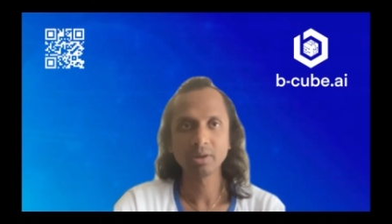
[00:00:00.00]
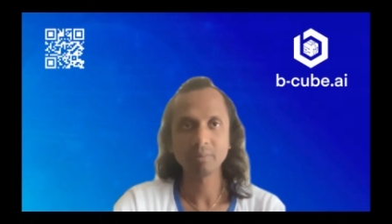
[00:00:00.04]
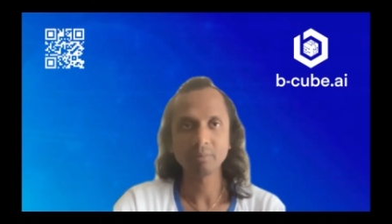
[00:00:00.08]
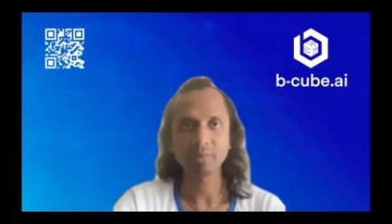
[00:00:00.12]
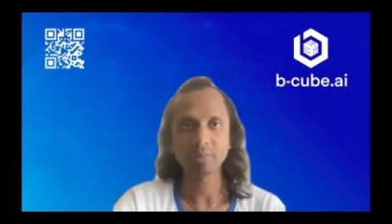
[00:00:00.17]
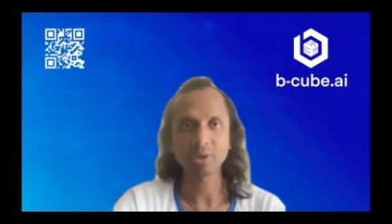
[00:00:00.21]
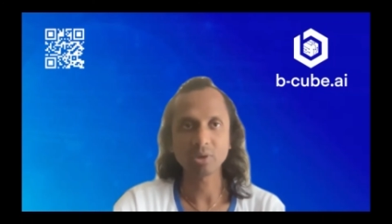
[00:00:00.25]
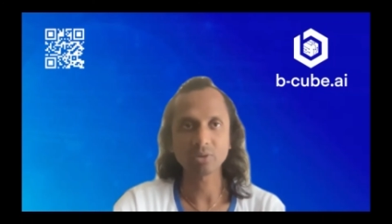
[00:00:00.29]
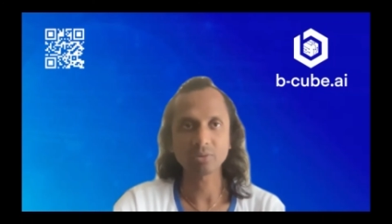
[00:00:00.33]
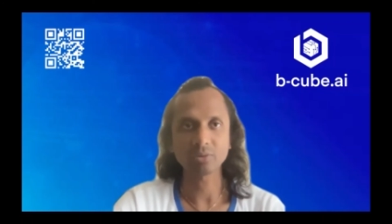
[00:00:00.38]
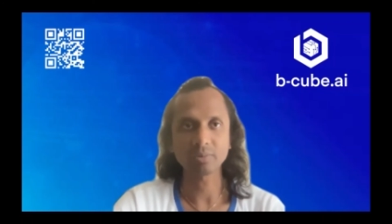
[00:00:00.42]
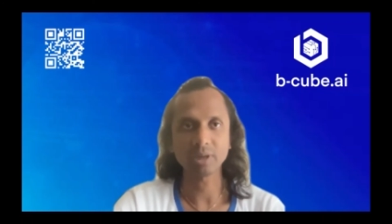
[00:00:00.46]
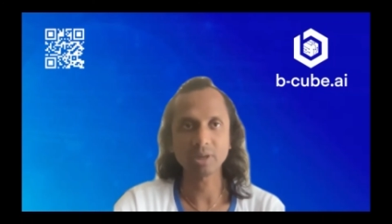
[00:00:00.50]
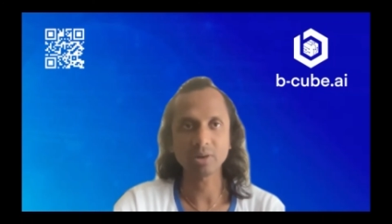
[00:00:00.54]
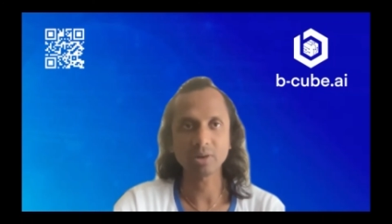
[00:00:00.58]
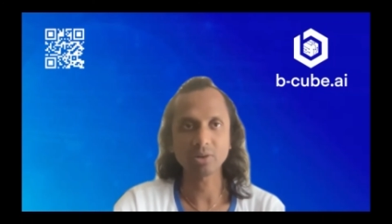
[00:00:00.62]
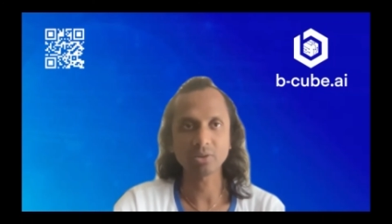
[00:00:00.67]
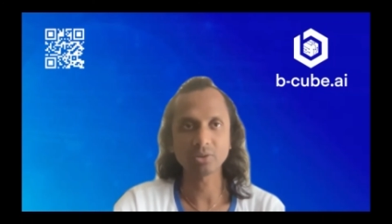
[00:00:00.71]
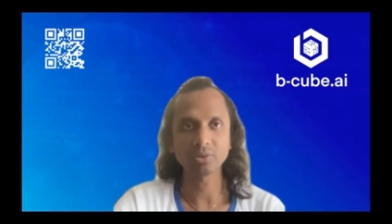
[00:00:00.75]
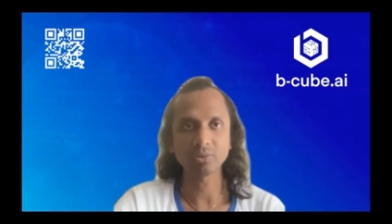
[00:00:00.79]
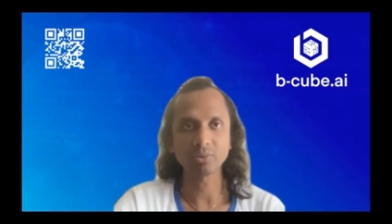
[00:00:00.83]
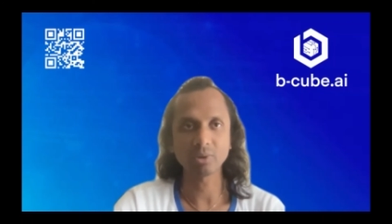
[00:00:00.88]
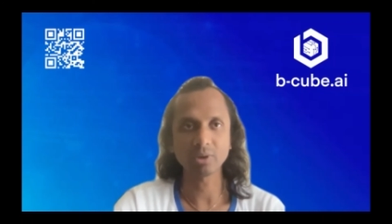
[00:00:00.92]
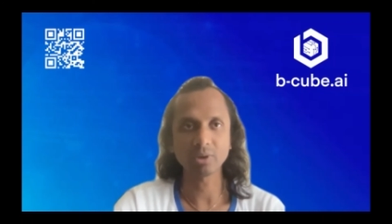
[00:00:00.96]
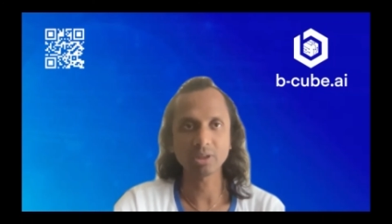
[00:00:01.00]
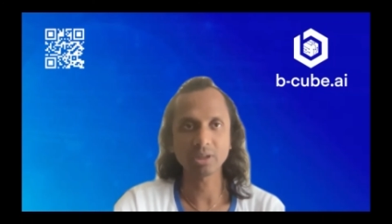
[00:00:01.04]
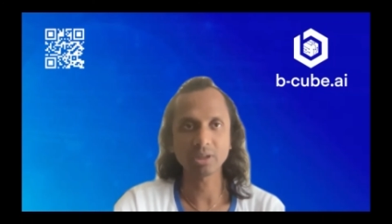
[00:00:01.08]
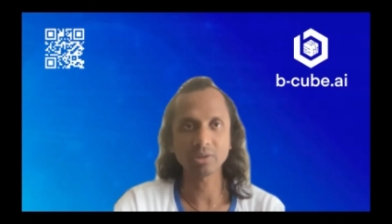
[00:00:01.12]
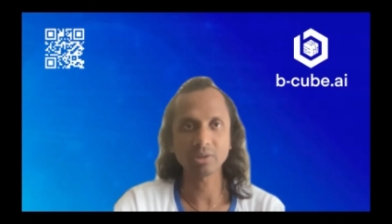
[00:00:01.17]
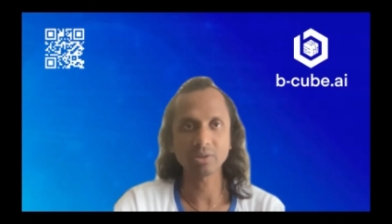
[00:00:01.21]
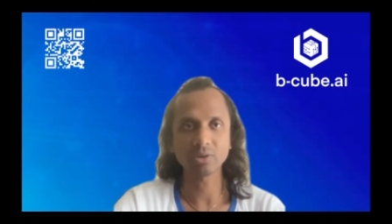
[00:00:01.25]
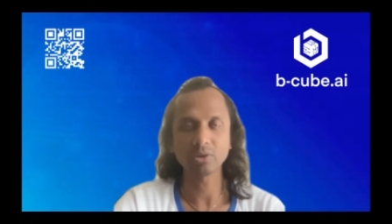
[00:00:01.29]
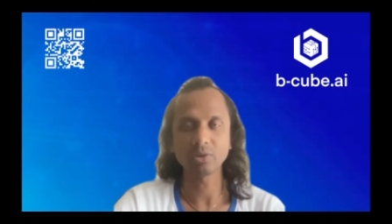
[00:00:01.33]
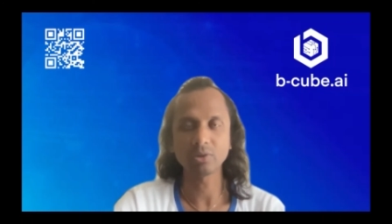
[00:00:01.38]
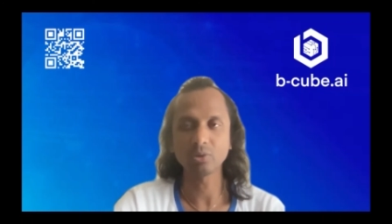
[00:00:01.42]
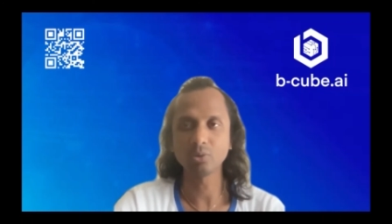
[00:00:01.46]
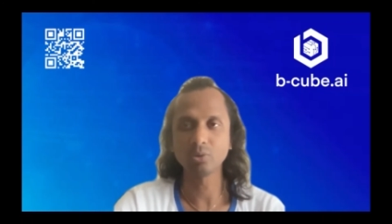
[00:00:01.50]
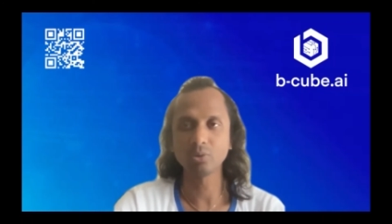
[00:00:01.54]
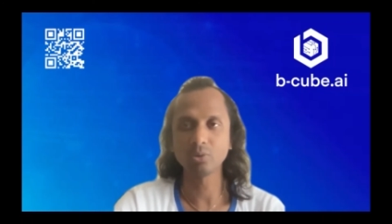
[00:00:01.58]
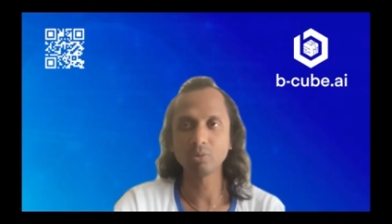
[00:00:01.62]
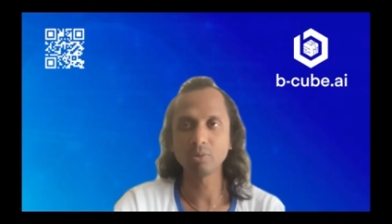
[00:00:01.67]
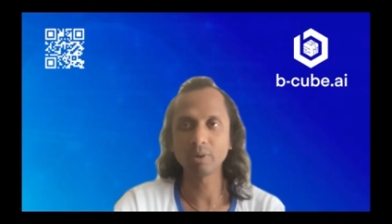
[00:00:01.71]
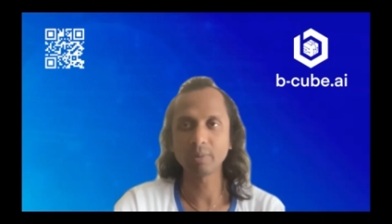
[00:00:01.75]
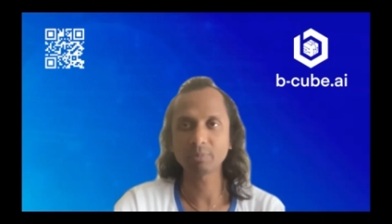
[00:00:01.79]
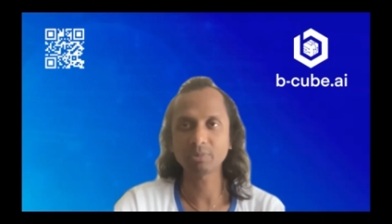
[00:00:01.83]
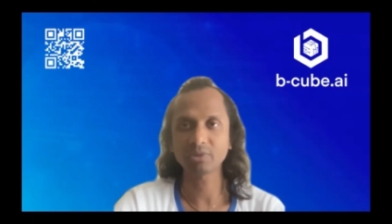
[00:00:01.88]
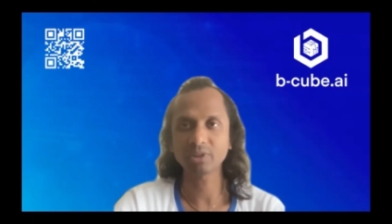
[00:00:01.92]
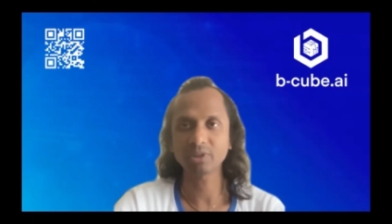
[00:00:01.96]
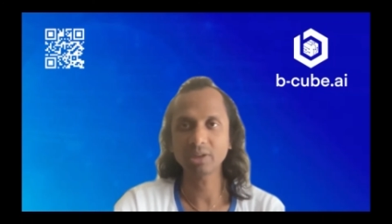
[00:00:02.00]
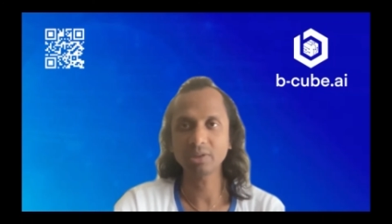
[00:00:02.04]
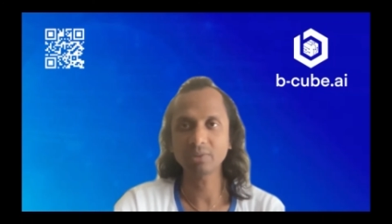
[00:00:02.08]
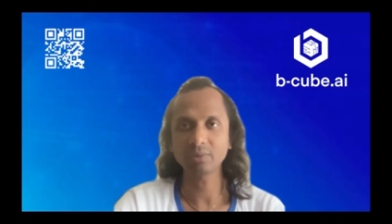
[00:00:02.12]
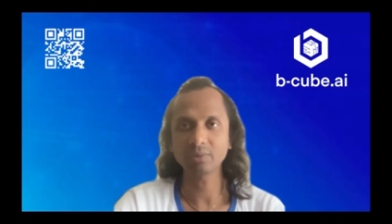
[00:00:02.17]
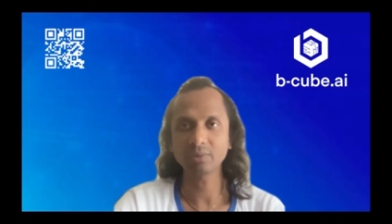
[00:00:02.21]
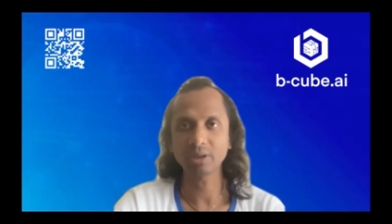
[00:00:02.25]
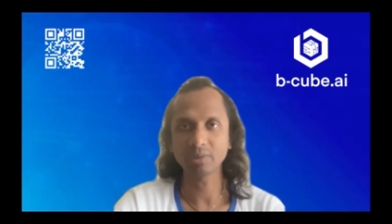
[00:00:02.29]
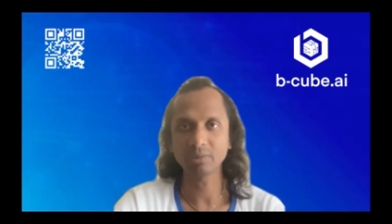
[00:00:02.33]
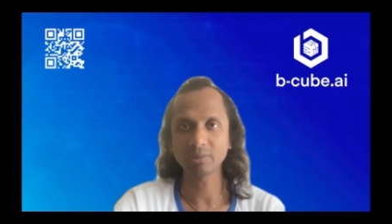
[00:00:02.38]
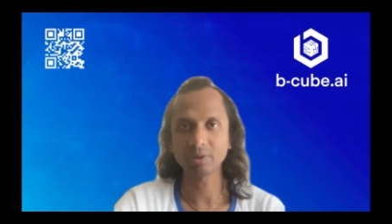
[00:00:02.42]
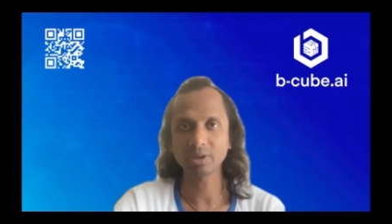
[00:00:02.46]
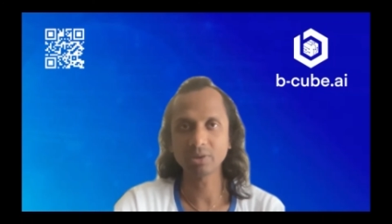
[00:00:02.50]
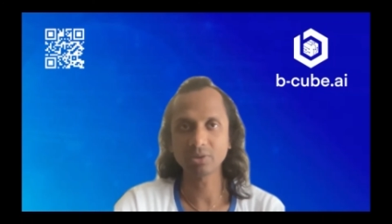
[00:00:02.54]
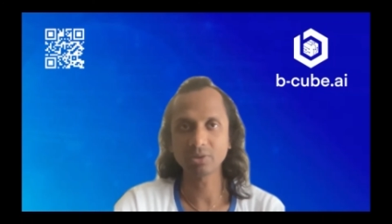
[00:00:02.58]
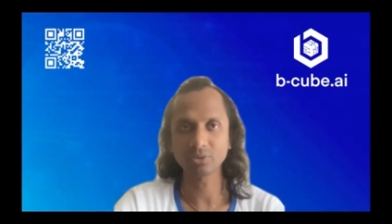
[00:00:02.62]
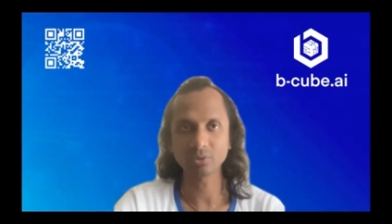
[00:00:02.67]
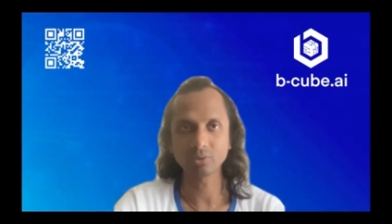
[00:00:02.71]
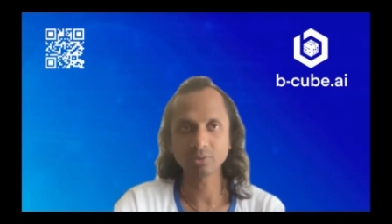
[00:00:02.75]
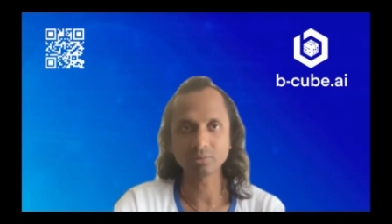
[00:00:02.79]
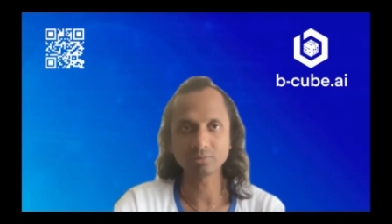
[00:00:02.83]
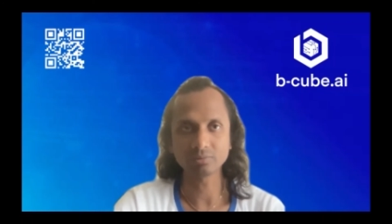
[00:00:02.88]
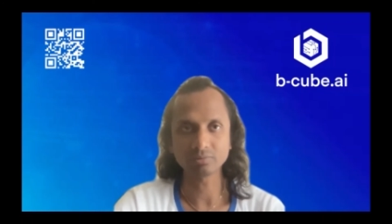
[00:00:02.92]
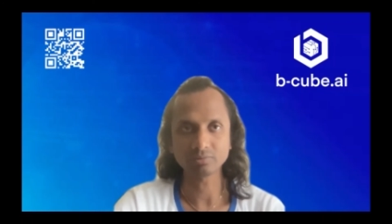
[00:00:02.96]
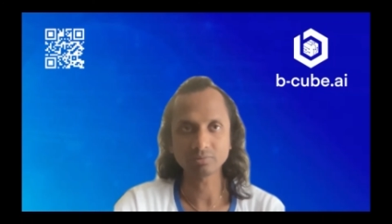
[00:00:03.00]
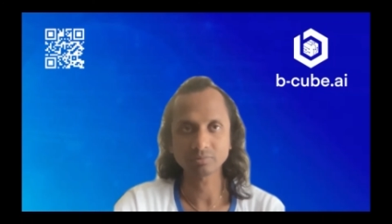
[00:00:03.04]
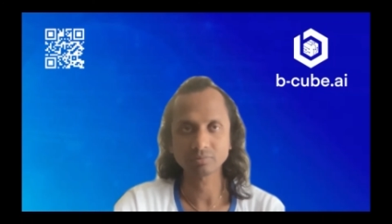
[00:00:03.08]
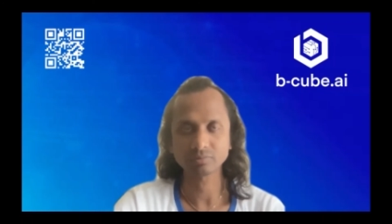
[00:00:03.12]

because we are also working on the new website very, very soon.